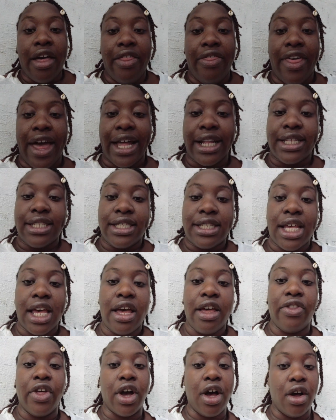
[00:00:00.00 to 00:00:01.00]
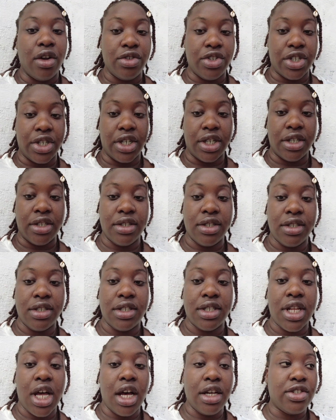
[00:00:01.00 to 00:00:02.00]
that's the culture.
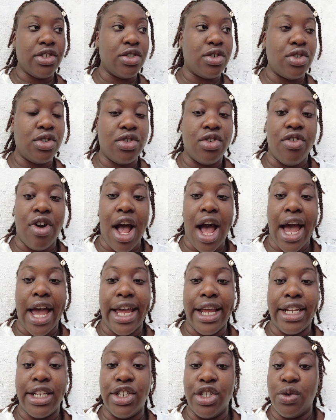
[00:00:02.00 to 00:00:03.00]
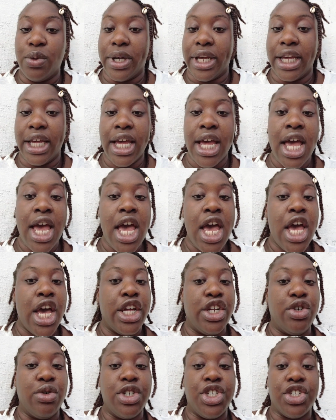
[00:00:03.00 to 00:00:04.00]
Hustle, grind, do it
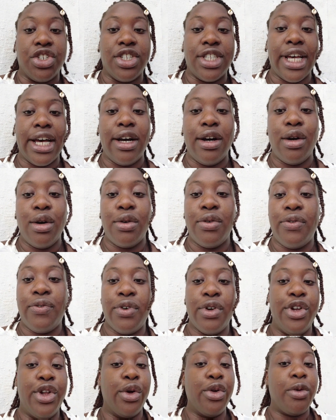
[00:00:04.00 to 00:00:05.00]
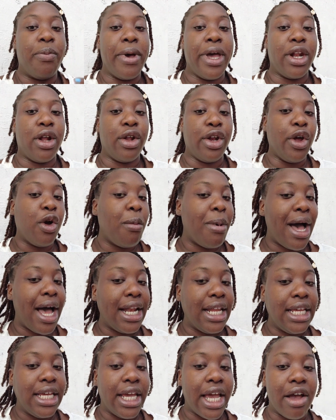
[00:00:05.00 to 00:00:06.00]
yourself. Don't depend on
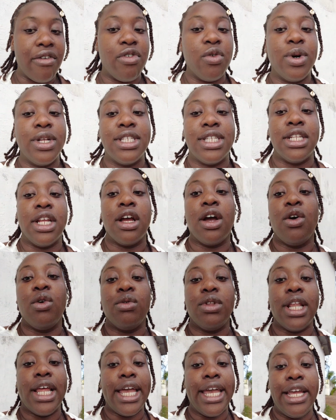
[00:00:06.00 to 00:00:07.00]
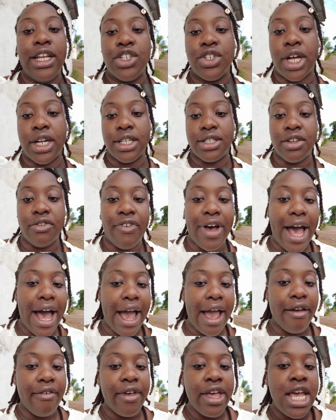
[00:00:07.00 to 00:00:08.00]
nobody. Everyone's in their own lane trying to
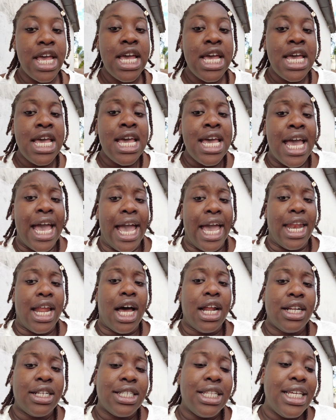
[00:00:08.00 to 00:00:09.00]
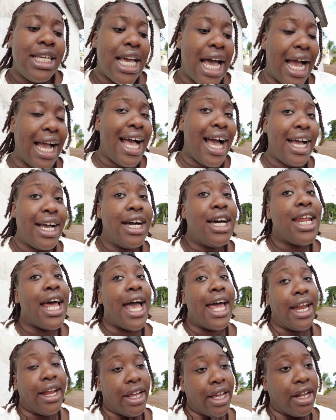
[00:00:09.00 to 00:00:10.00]
survive. And honestly, I got good
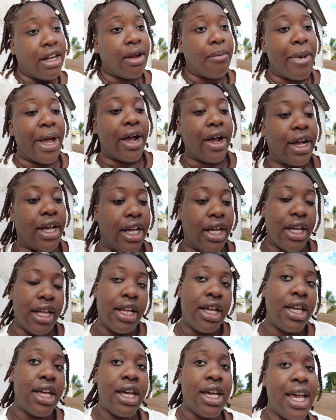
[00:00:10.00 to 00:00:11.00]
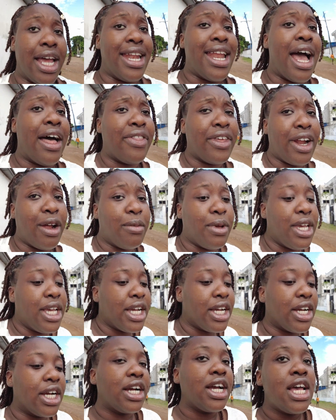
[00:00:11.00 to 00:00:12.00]
at it in America. And now that I'm
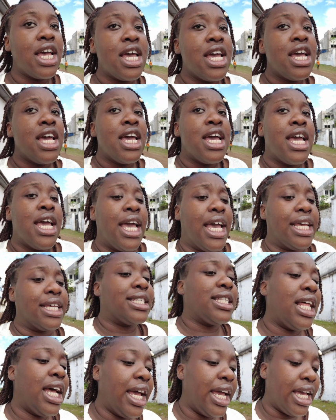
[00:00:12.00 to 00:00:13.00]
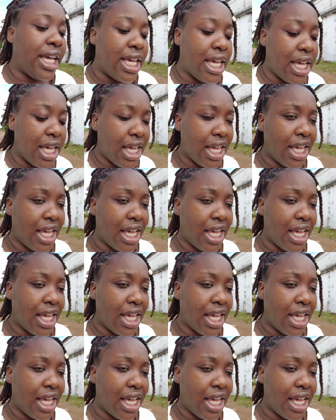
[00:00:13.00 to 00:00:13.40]
here, it's like,